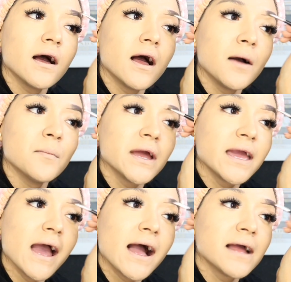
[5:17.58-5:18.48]
Um, but
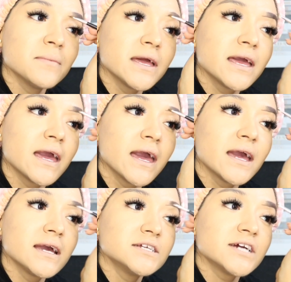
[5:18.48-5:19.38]
yeah, I'm
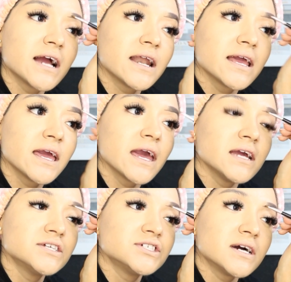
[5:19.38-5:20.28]
engaged. I got
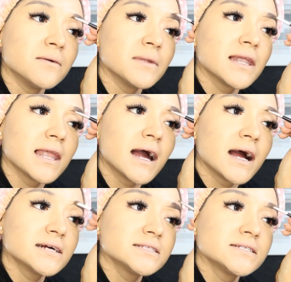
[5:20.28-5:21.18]
engaged um,
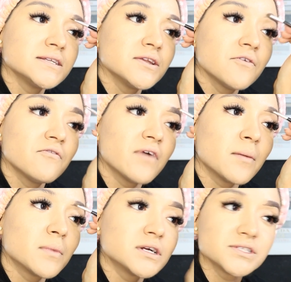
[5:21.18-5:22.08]
last
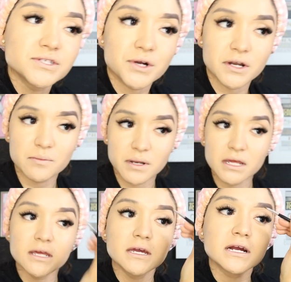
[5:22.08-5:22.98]
November. It's already been a
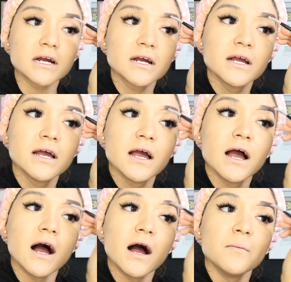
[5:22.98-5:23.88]
year.
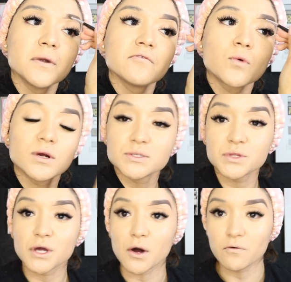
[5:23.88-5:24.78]
Um, but of course
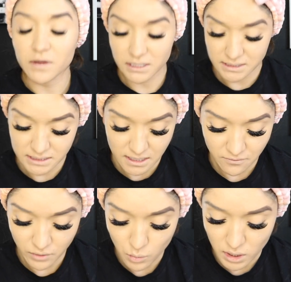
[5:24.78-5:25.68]
with COVID and
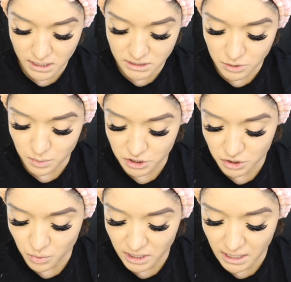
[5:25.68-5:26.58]
stuff, we wanted to push
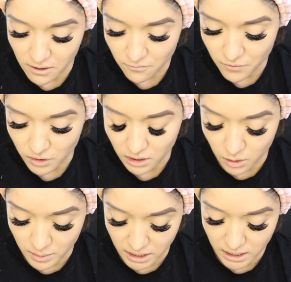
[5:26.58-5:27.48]
the wedding out for a
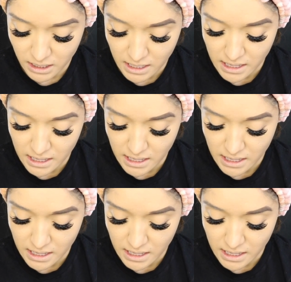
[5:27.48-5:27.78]
little bit.